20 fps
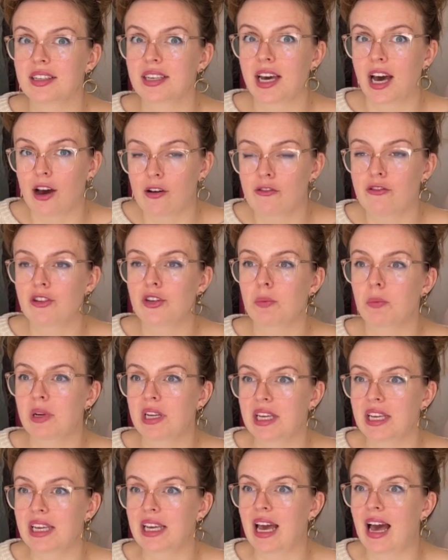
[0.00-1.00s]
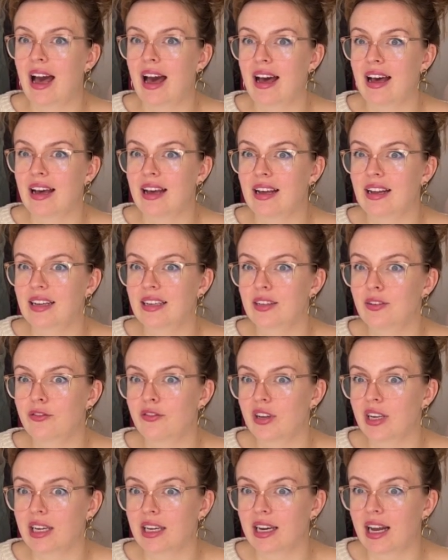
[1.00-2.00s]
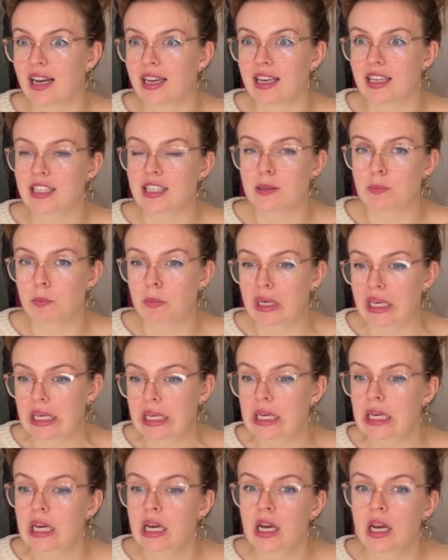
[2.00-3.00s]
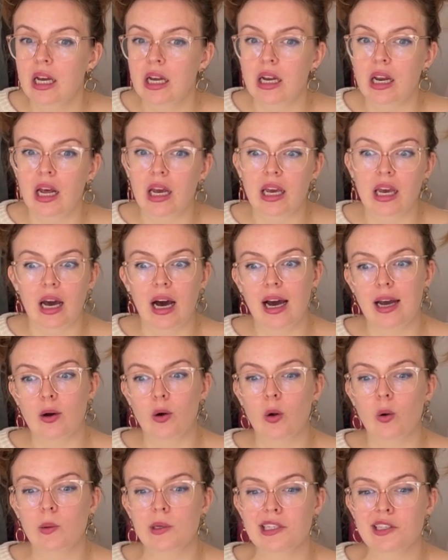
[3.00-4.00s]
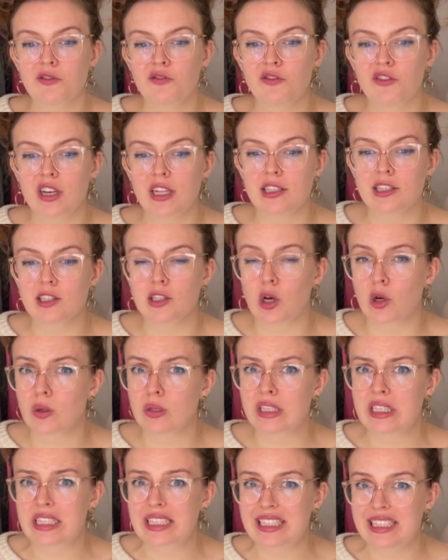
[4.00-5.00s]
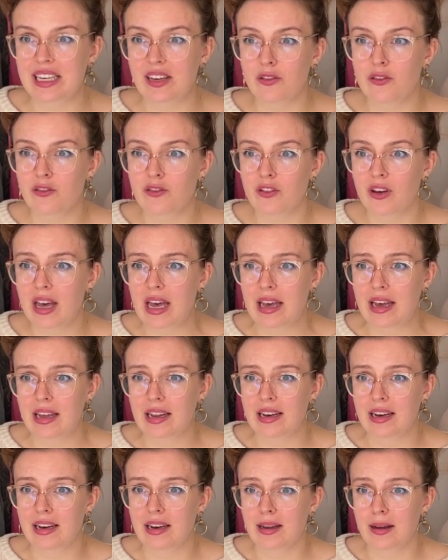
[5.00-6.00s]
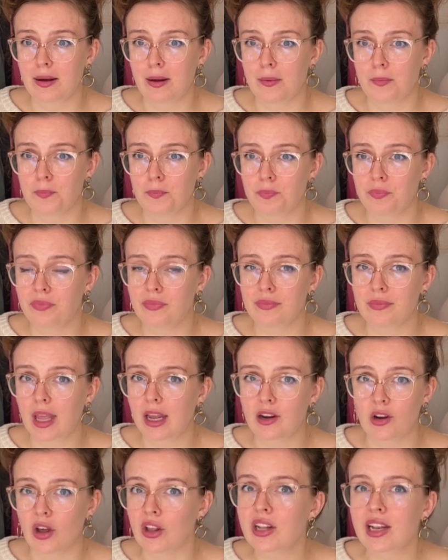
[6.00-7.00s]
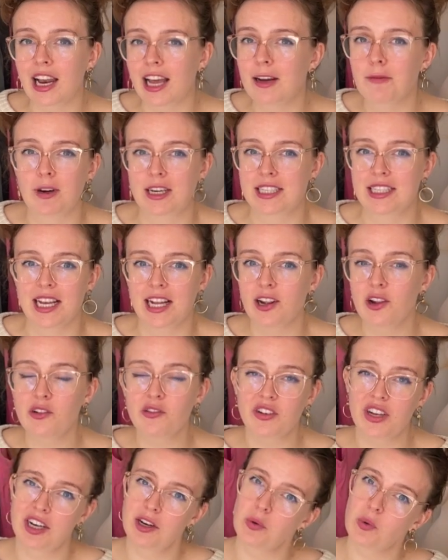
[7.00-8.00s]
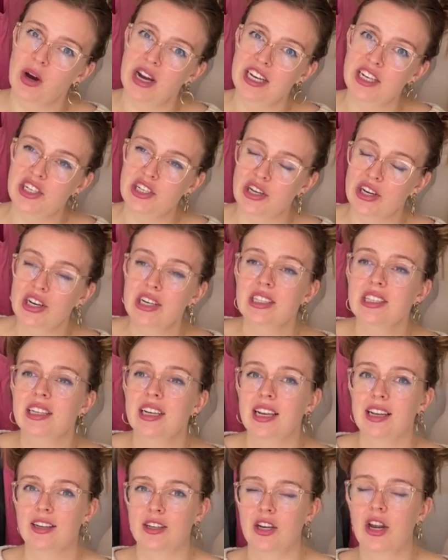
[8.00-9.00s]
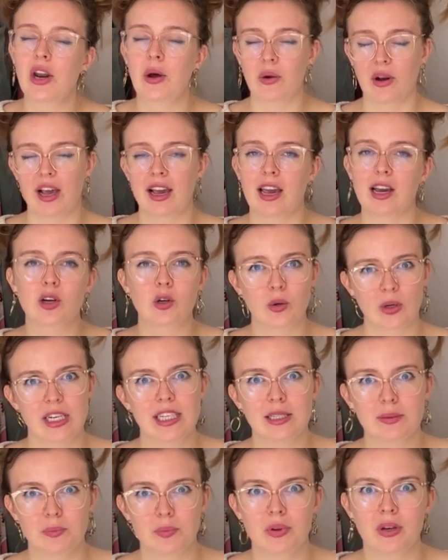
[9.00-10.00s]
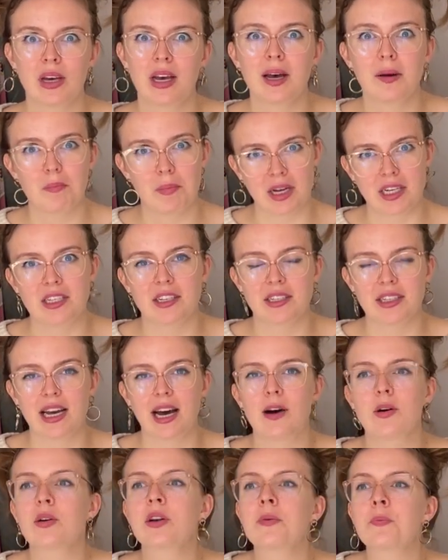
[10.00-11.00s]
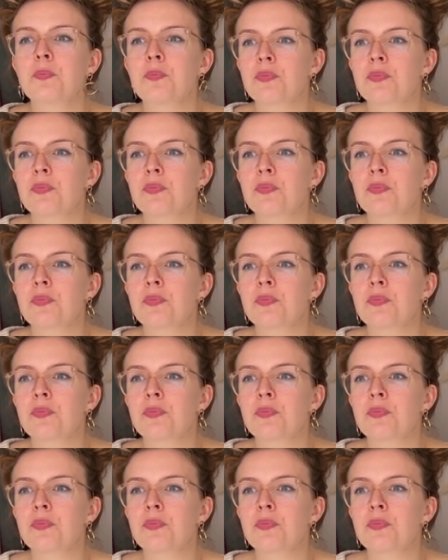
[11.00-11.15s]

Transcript: comfortably and feeling like it's me. Like I always feel so stiff and not like myself in a white shirt, you know, like a crisp button down.